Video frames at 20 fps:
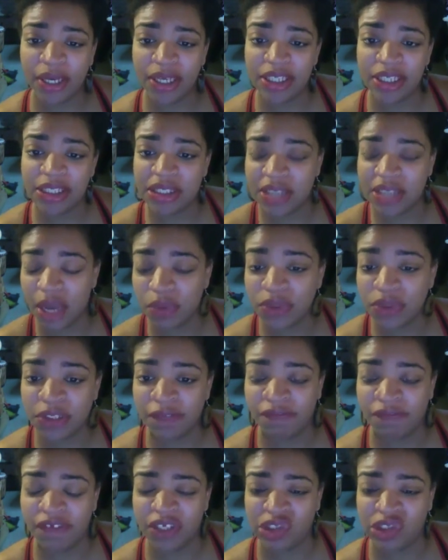
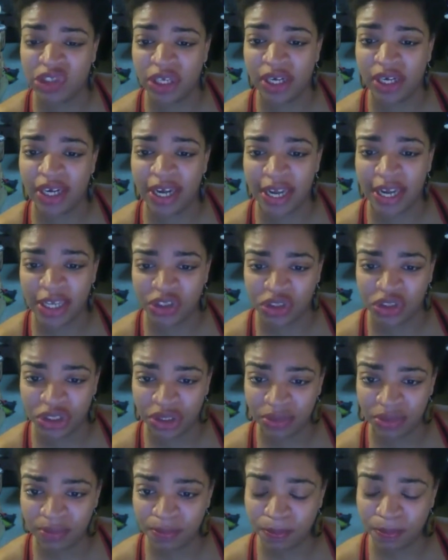self-sufficient nation
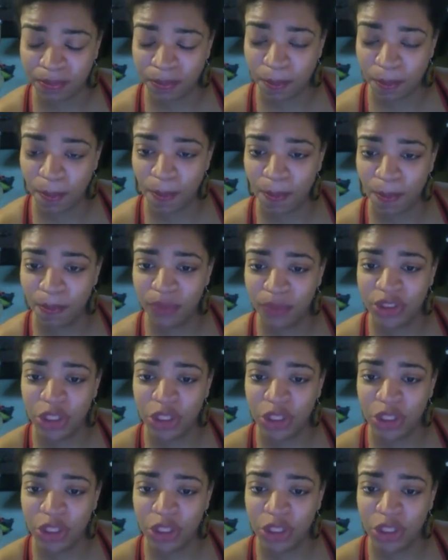to